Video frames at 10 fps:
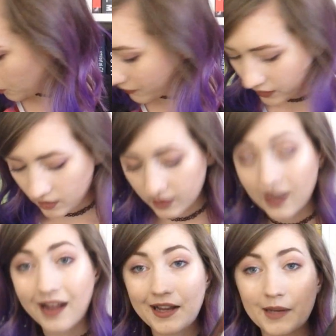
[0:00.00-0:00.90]
Moving
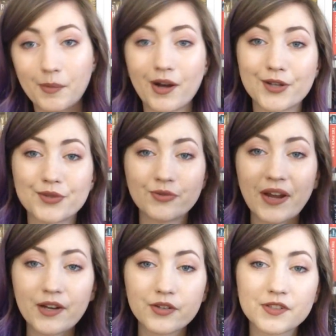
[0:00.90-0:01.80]
on, I bought
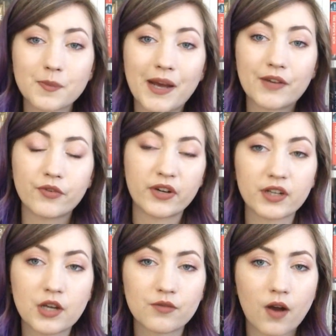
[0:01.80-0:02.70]
Riders by
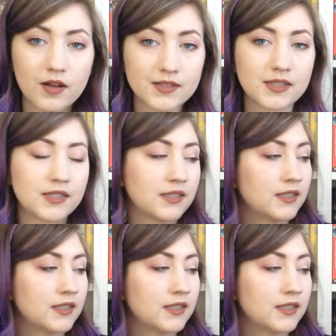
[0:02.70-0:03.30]
Veronica Rossi.